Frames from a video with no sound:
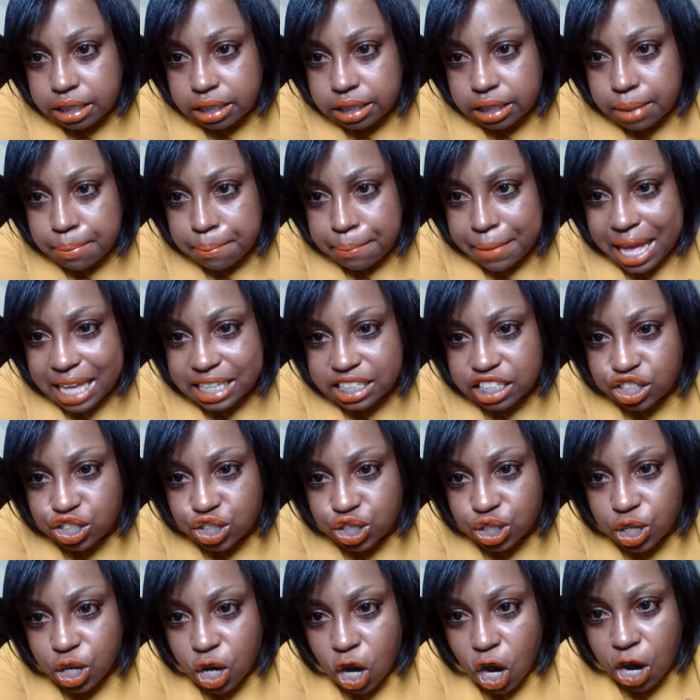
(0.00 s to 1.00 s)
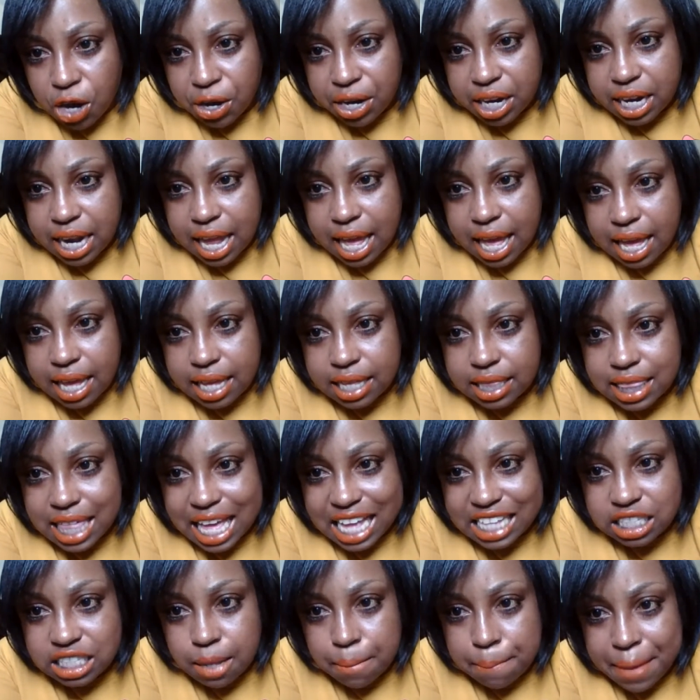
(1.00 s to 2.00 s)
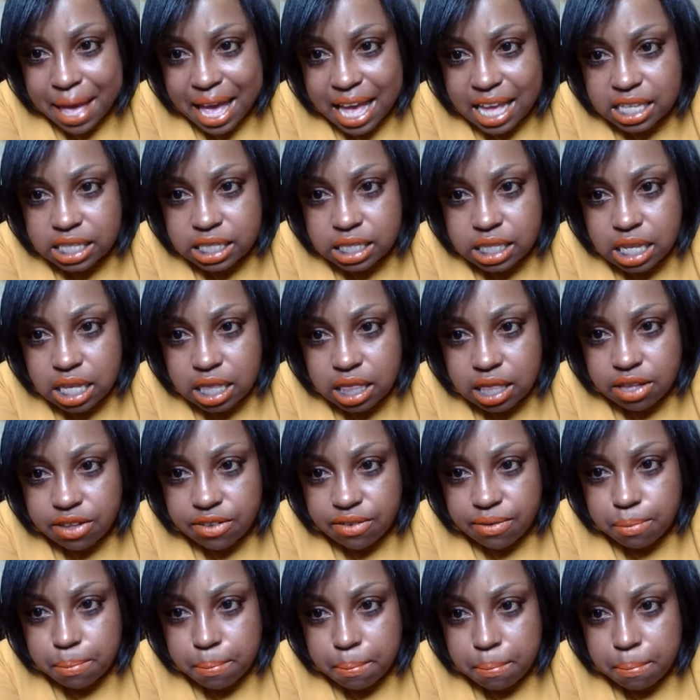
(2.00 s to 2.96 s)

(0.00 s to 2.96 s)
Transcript: messenger RNA. That's a base to the